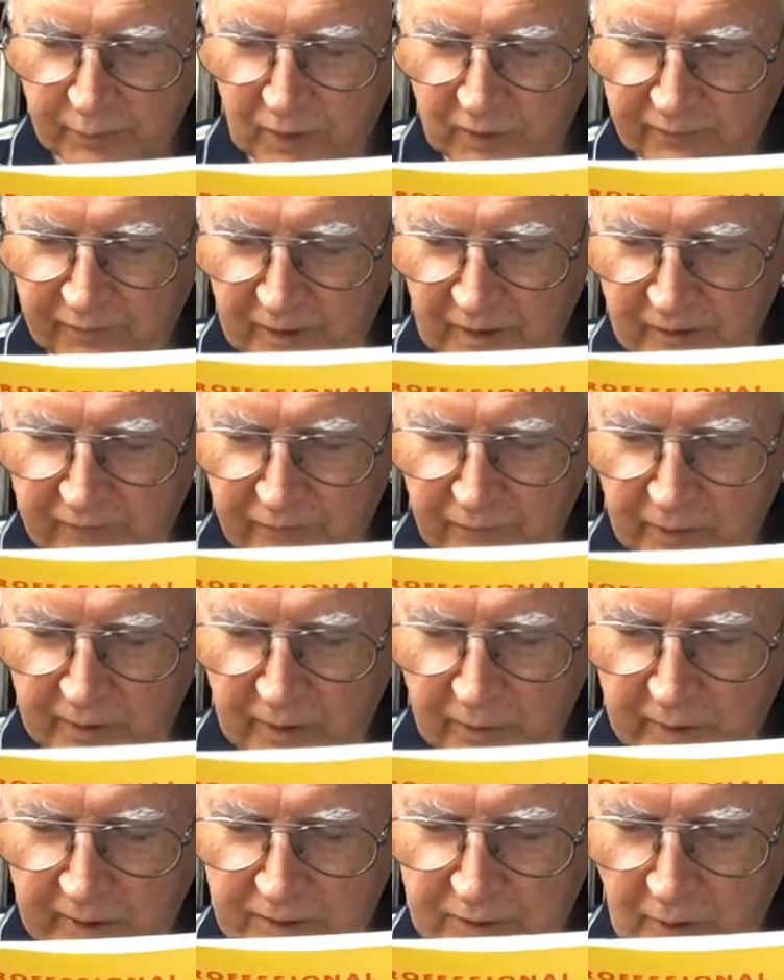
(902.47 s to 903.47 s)
perfectly for the
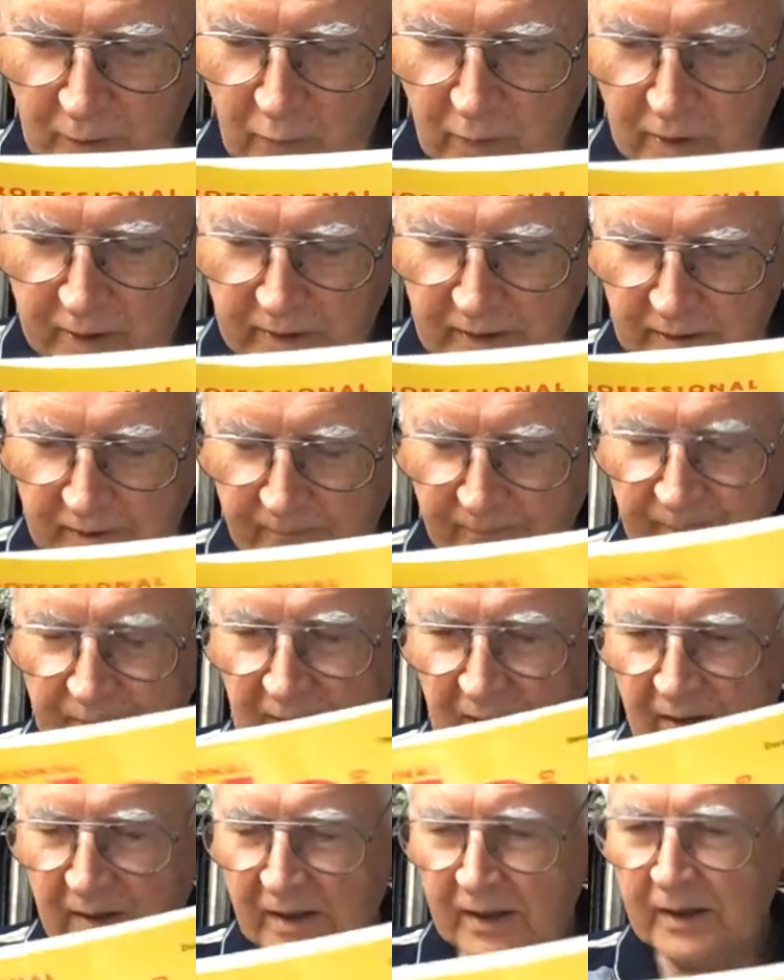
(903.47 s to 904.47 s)
areas I work in.
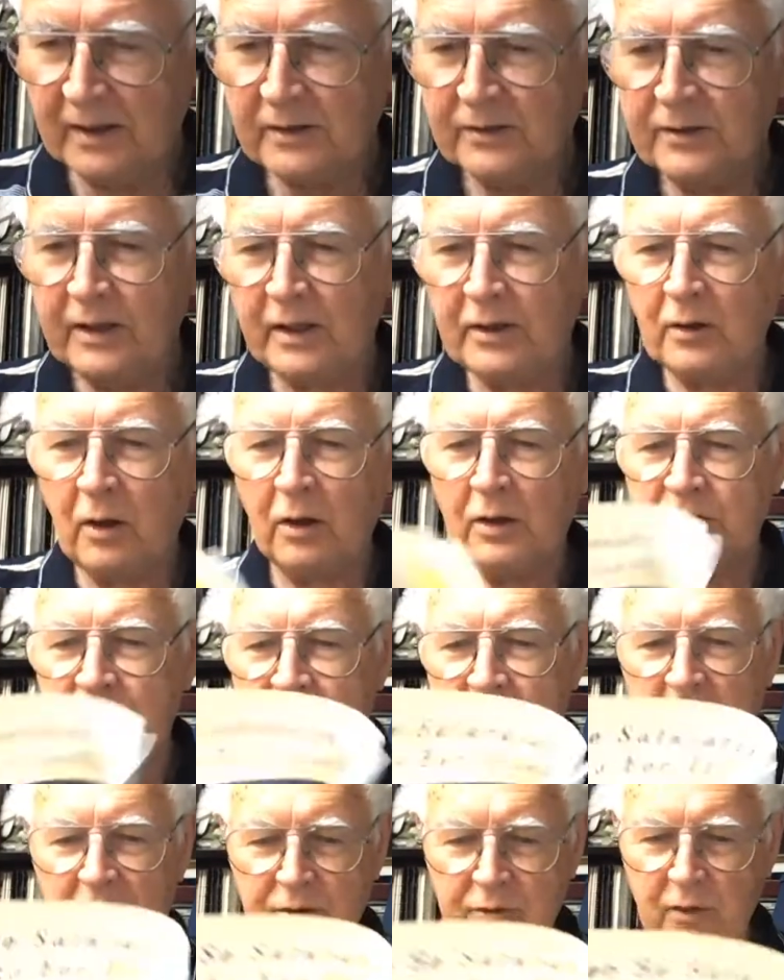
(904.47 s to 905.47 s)

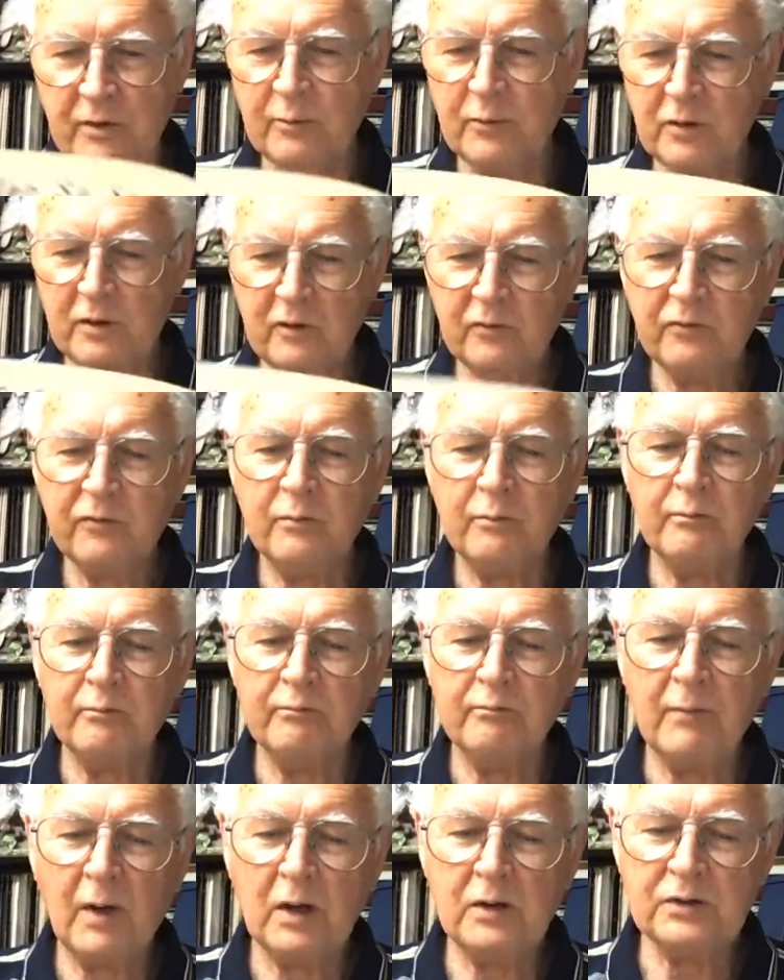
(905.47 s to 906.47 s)
Technology has removed
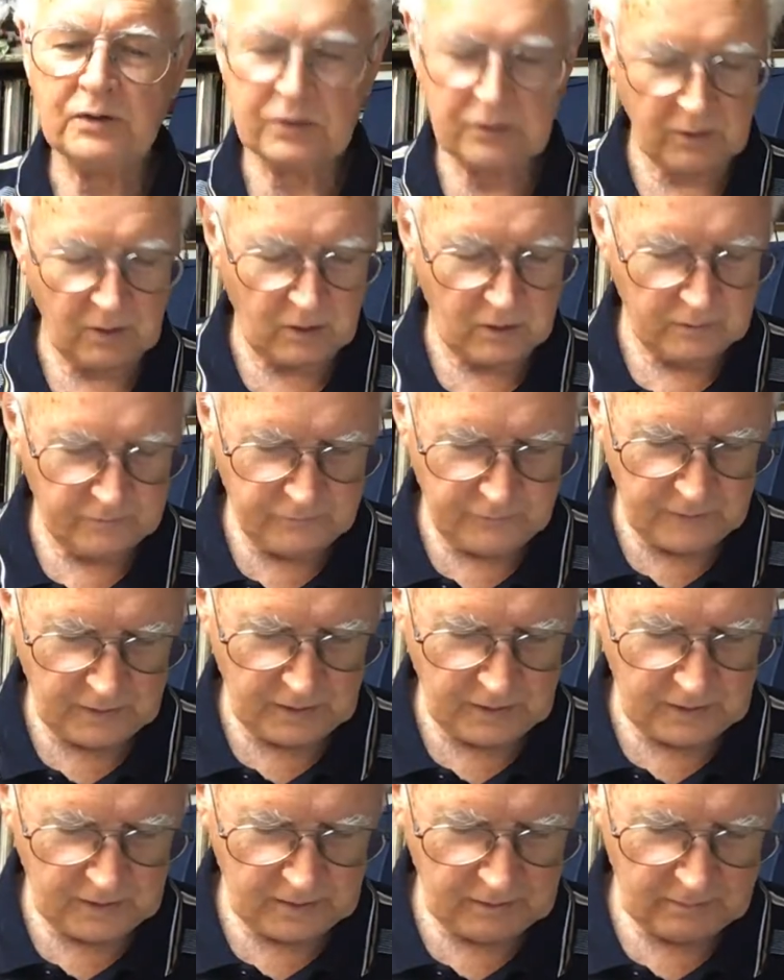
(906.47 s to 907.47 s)
most of
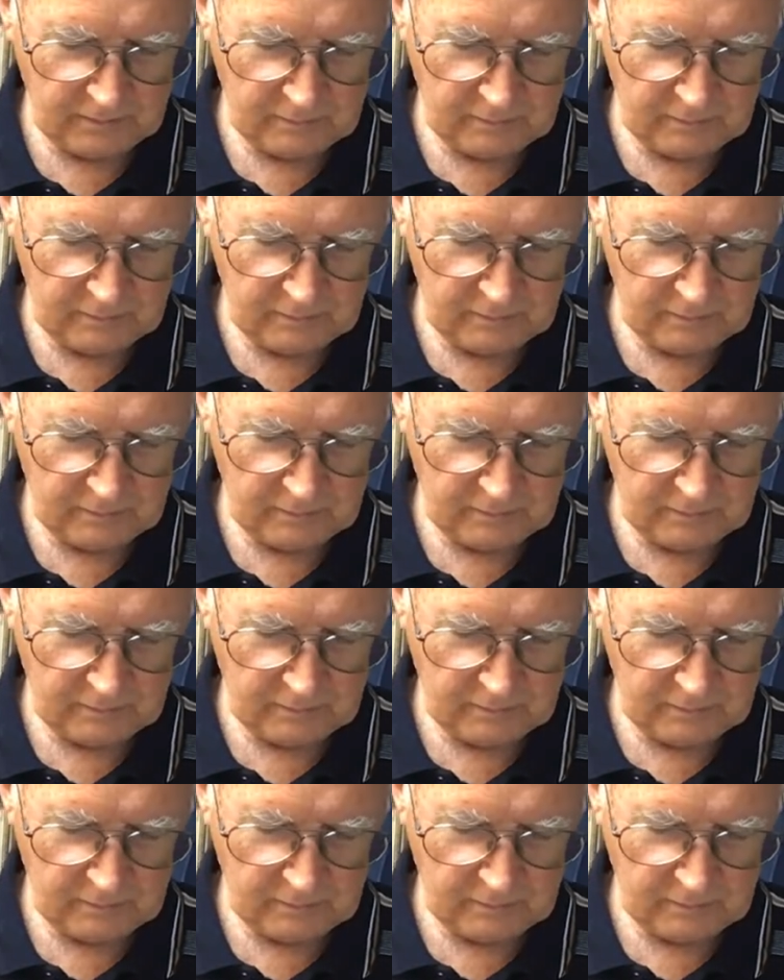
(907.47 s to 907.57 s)
the,